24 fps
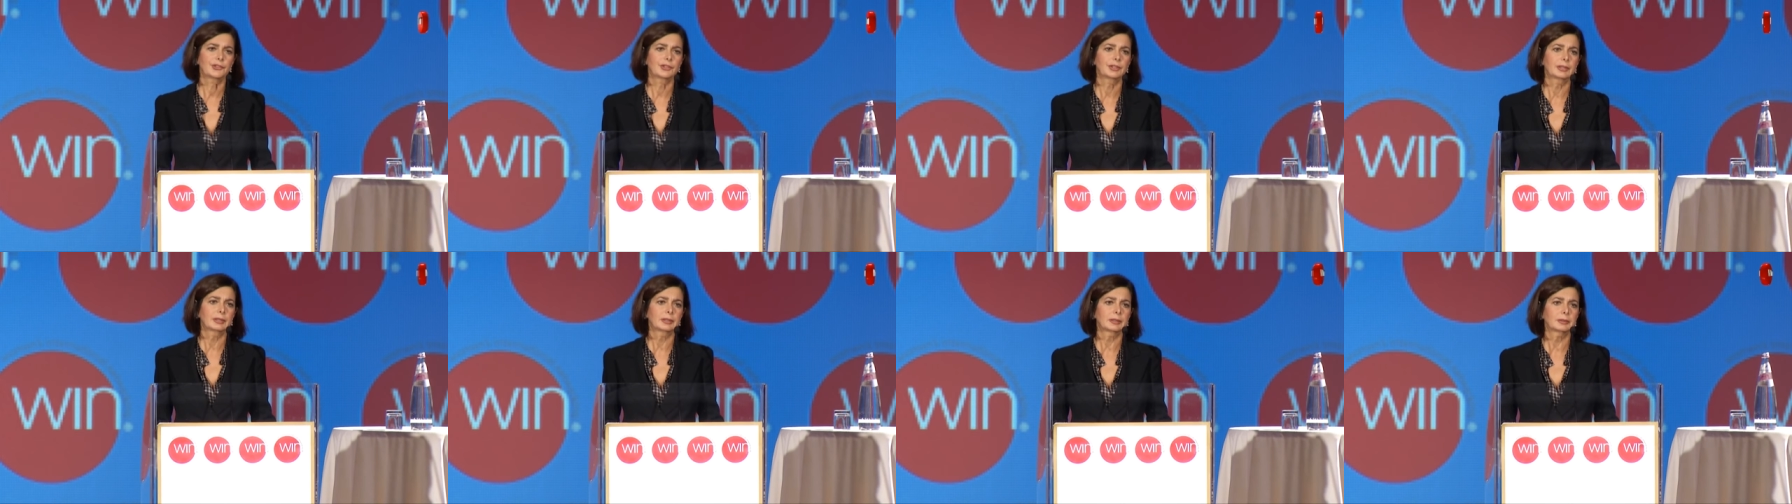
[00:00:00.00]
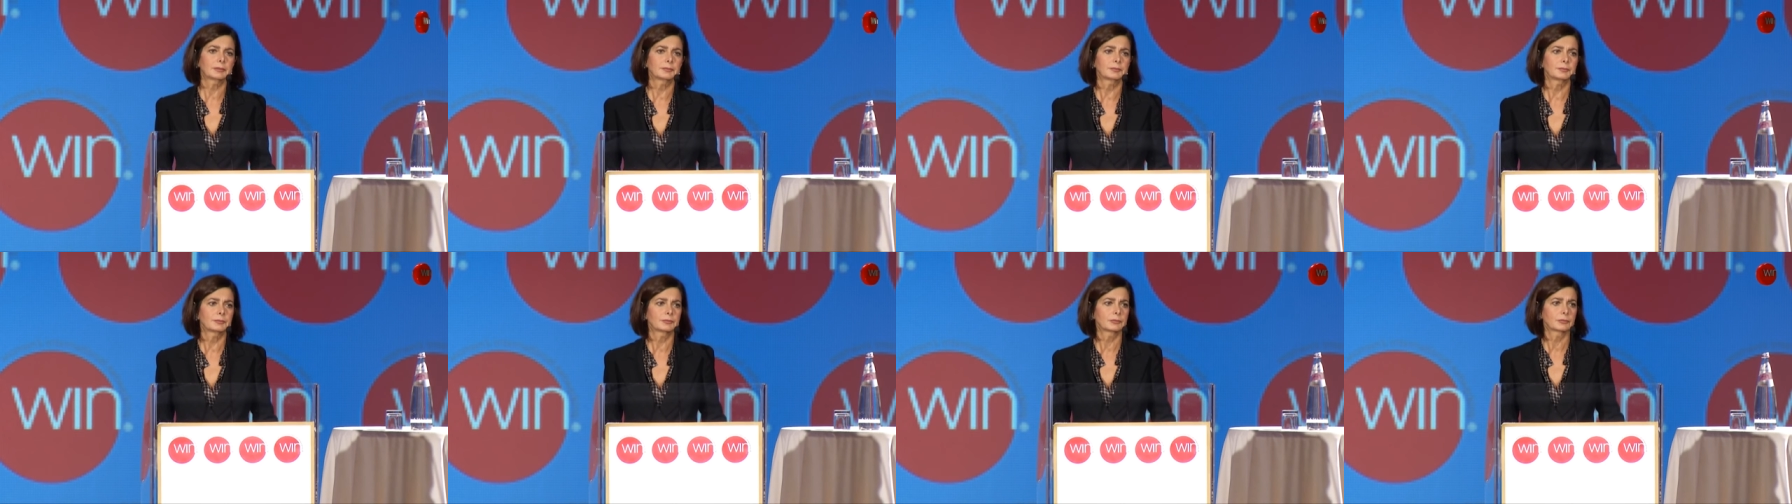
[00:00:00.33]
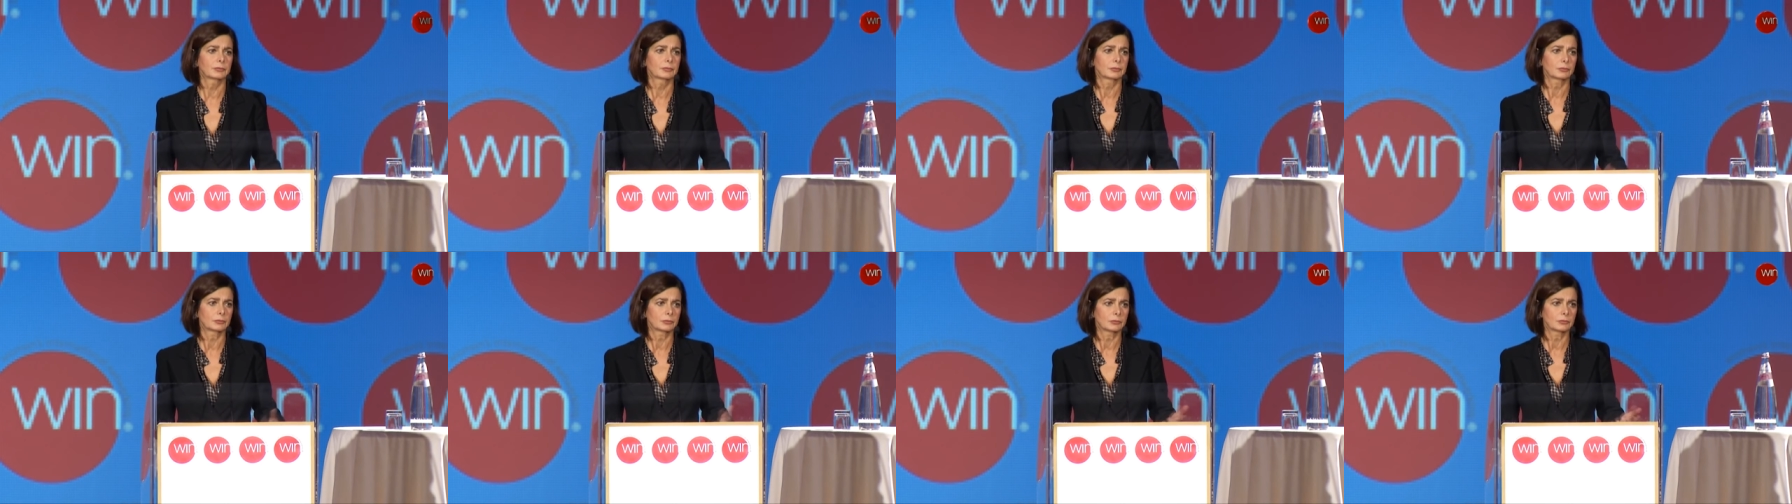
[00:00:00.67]

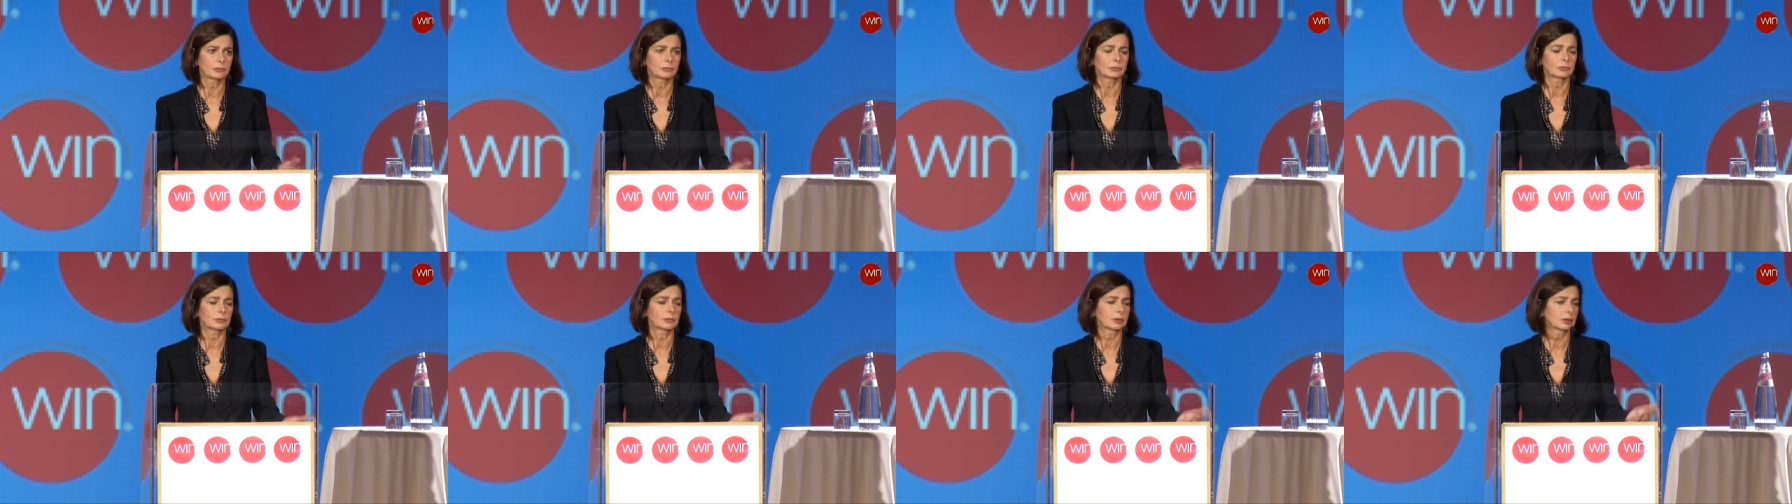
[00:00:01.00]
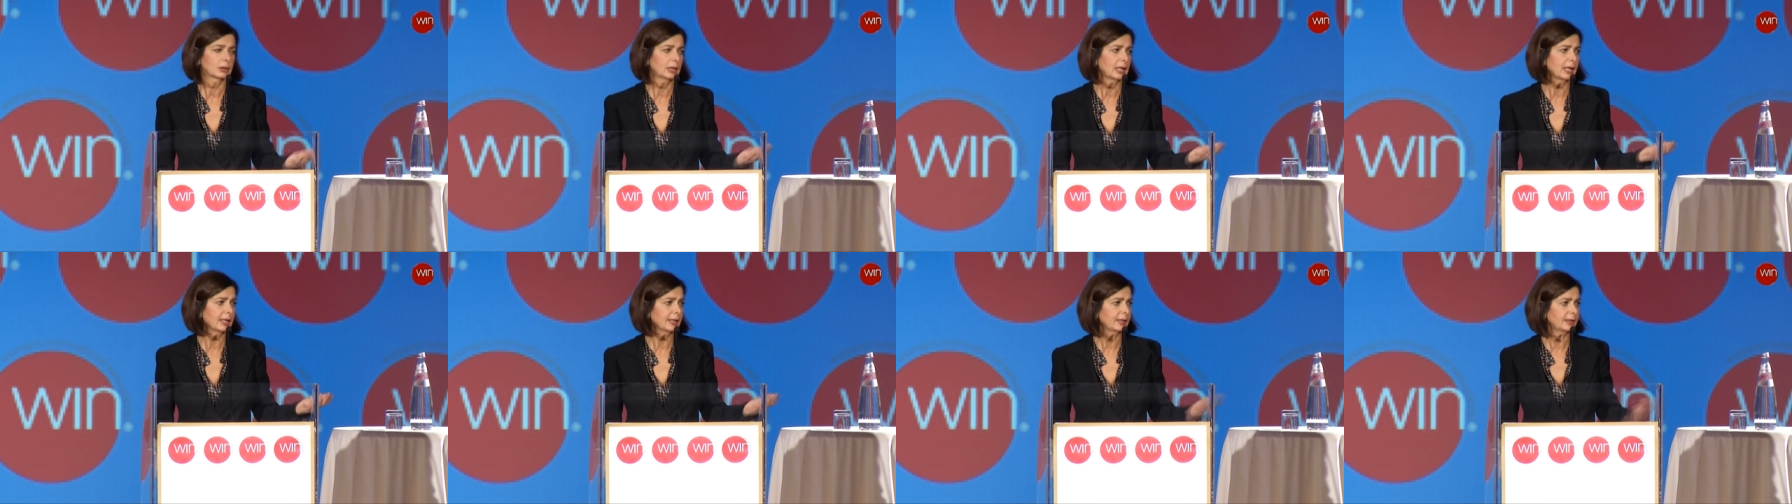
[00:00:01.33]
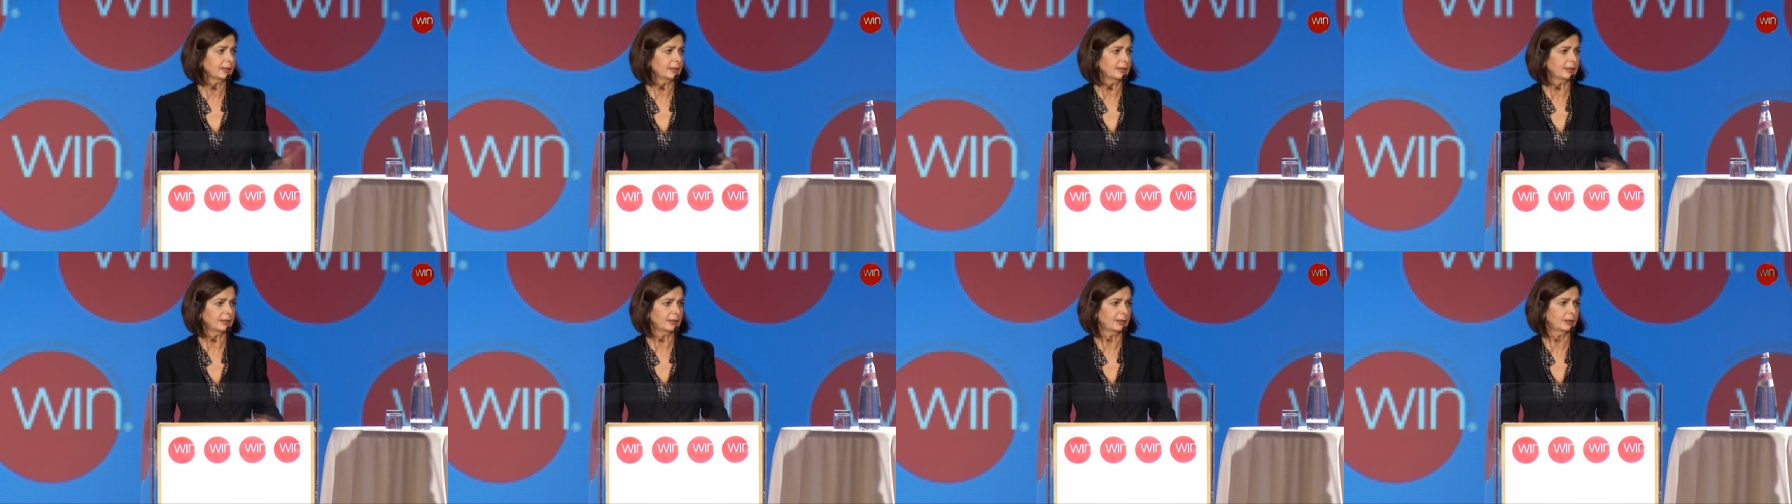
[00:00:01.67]
I had
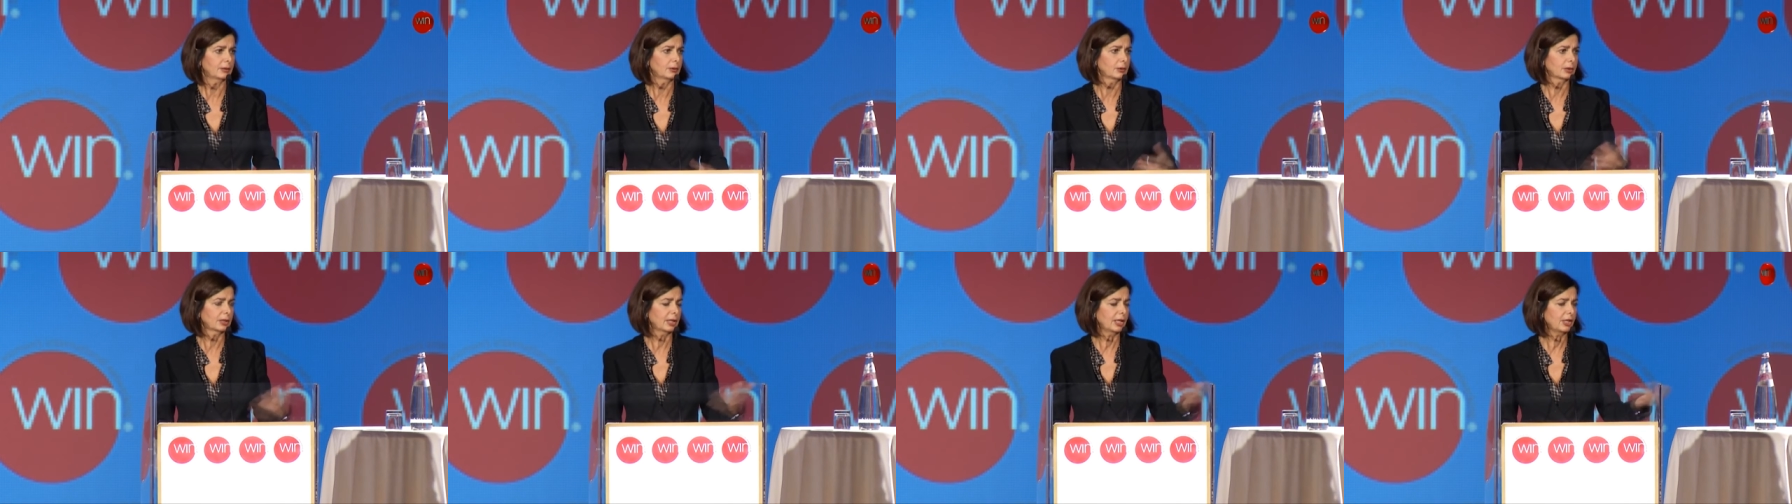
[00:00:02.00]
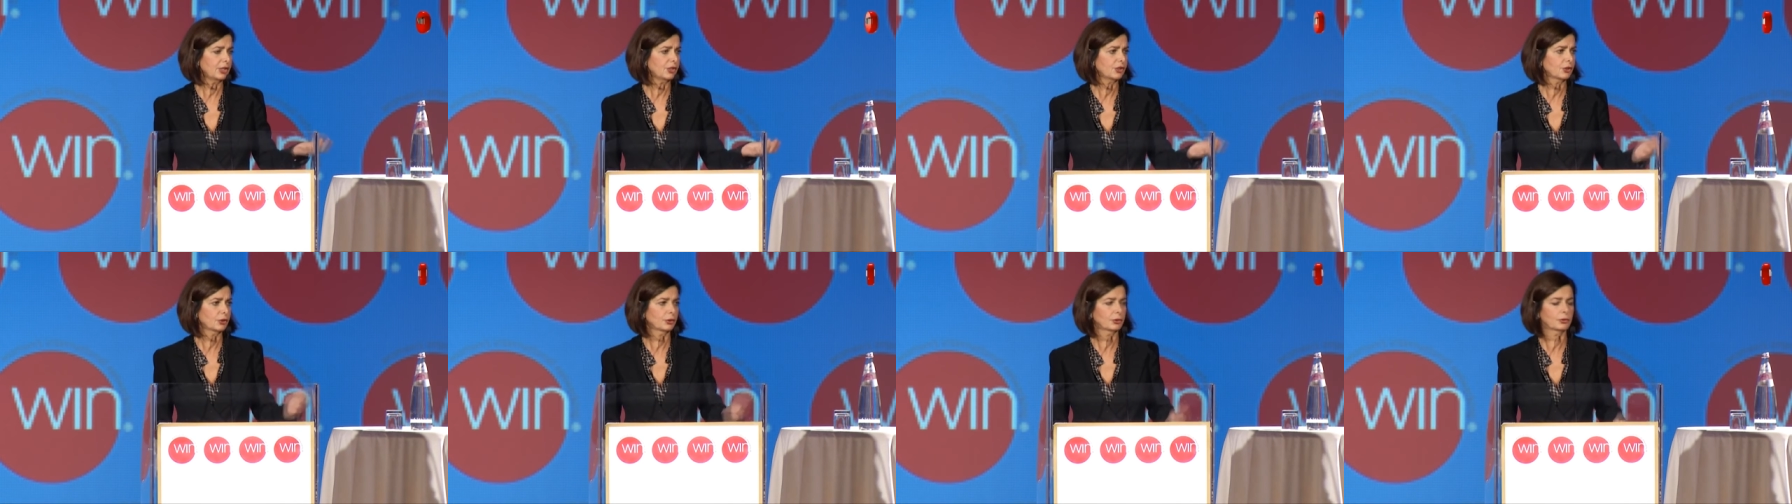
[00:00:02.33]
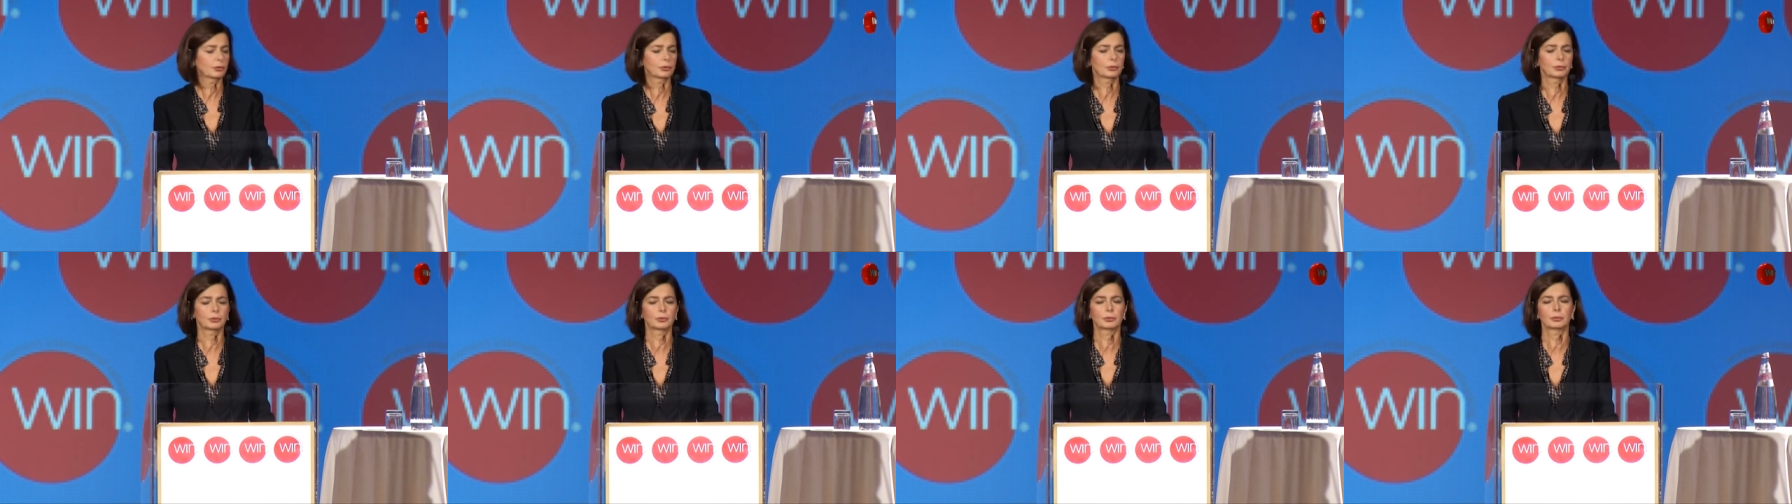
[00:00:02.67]
the occasion
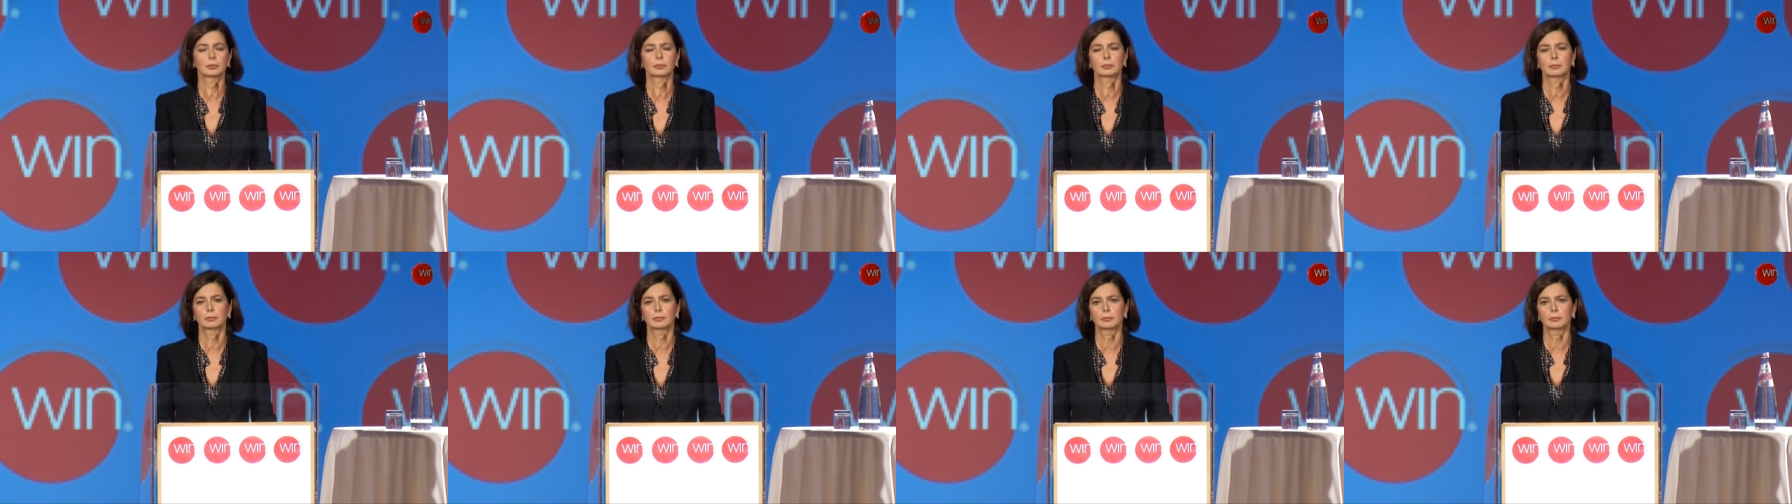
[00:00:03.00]
to